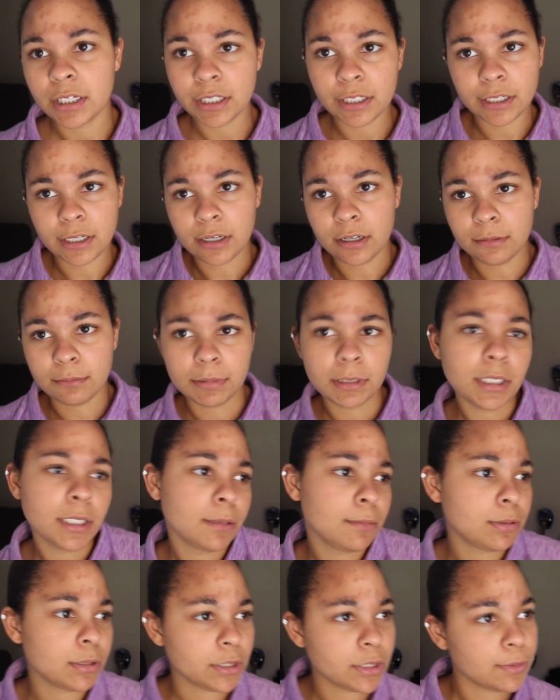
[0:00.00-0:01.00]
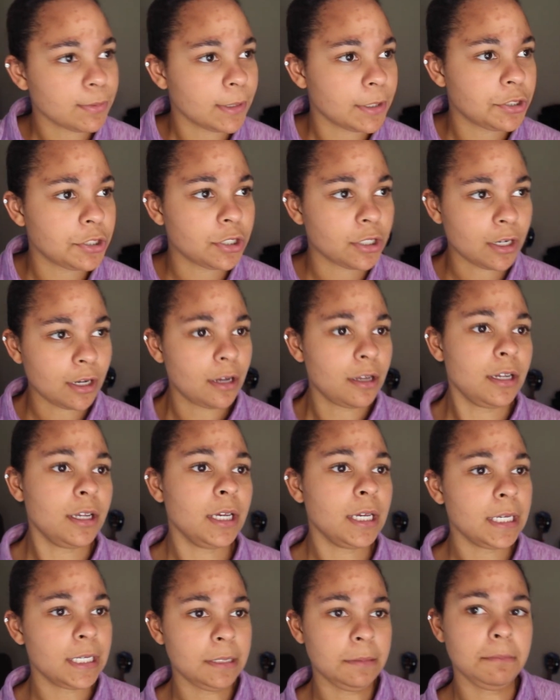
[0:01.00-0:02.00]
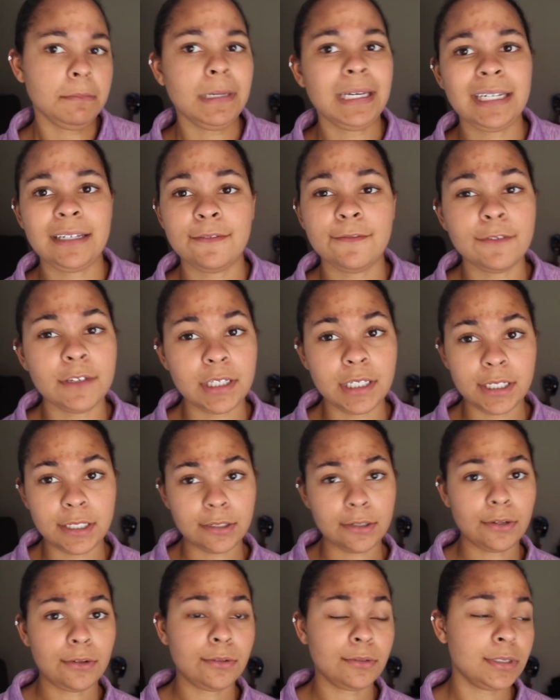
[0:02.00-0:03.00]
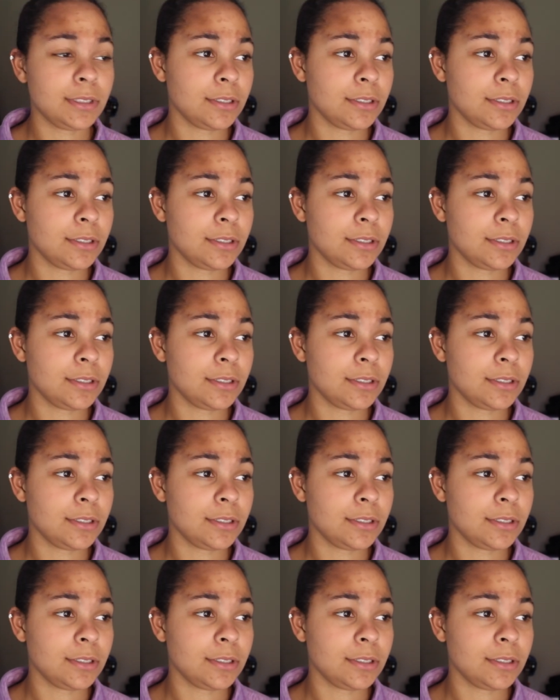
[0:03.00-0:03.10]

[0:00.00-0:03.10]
get up, put a sweatshirt on, and make a video.